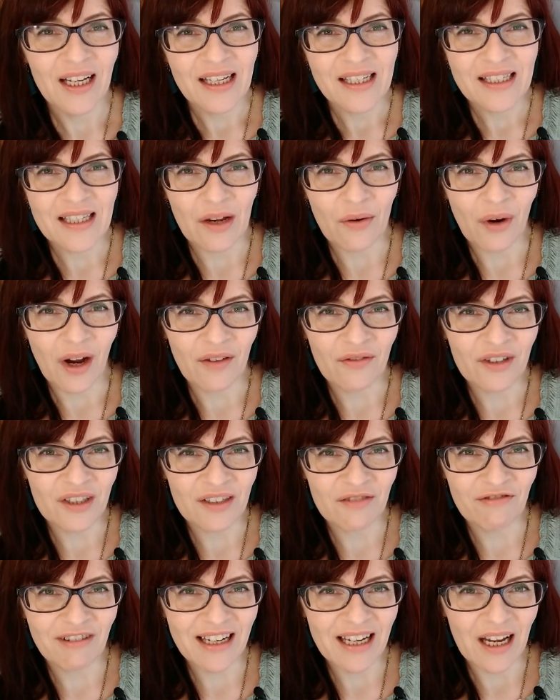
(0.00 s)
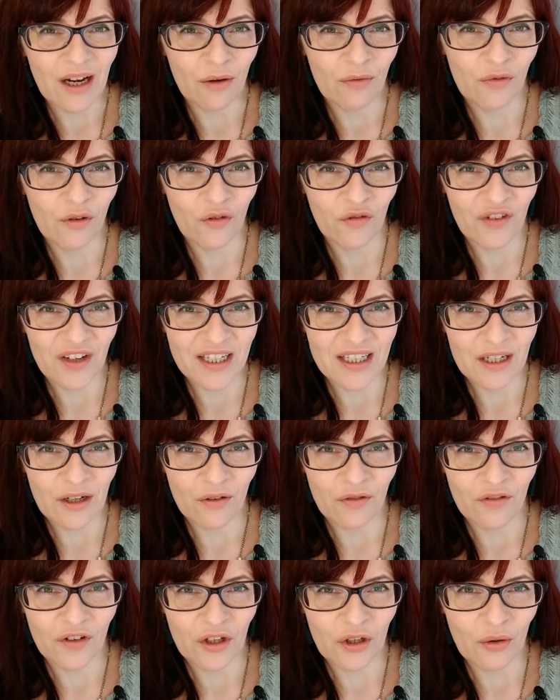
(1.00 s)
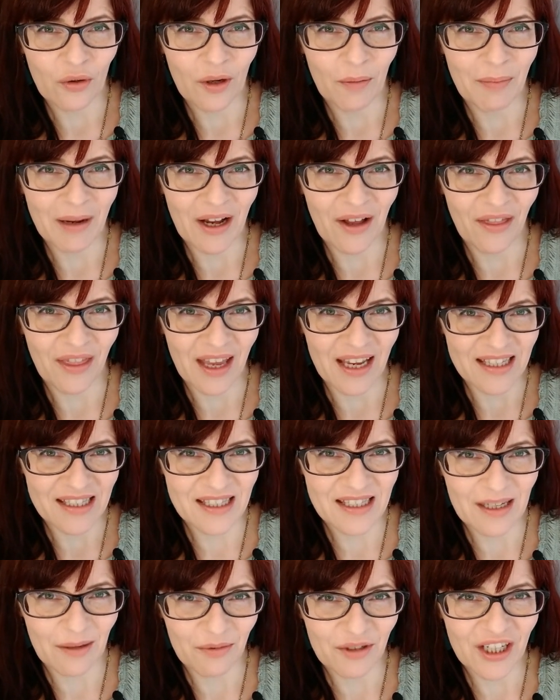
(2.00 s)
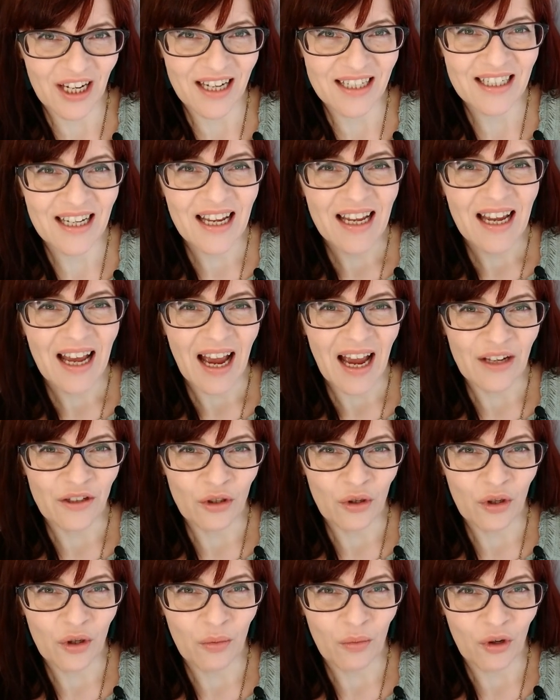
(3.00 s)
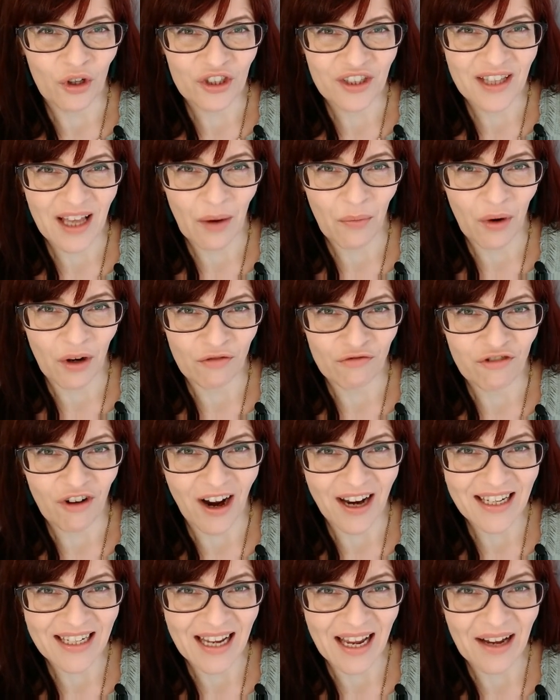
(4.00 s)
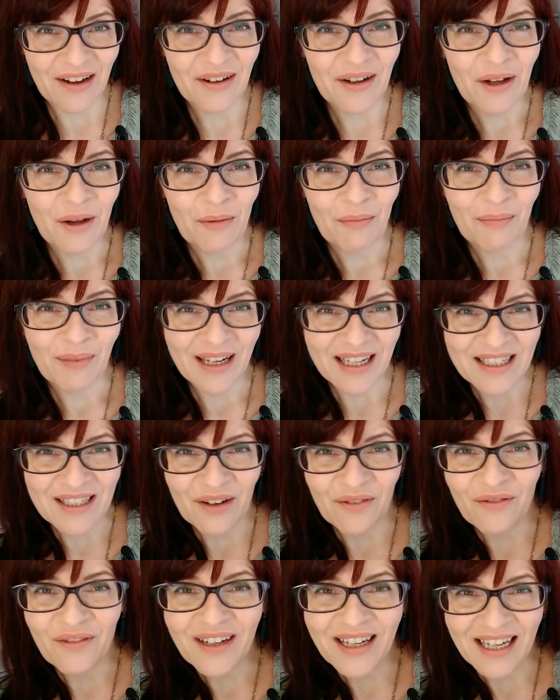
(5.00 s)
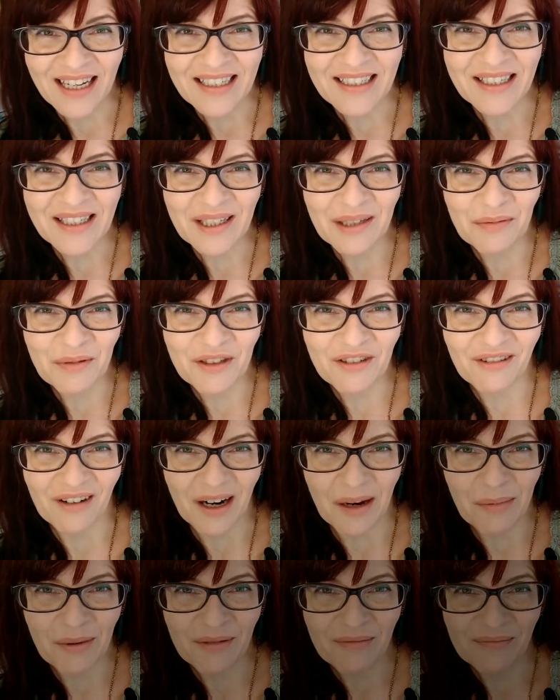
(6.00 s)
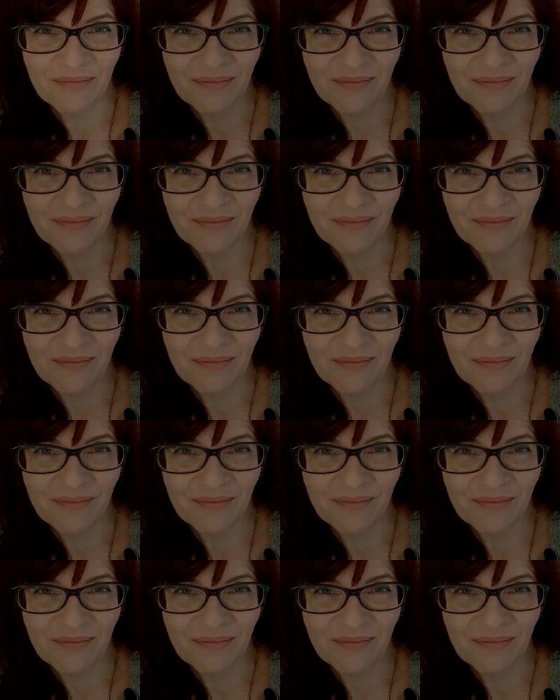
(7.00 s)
So I've got a really helpful video for you about that subject, and you can watch that one right now. Please don't forget to subscribe.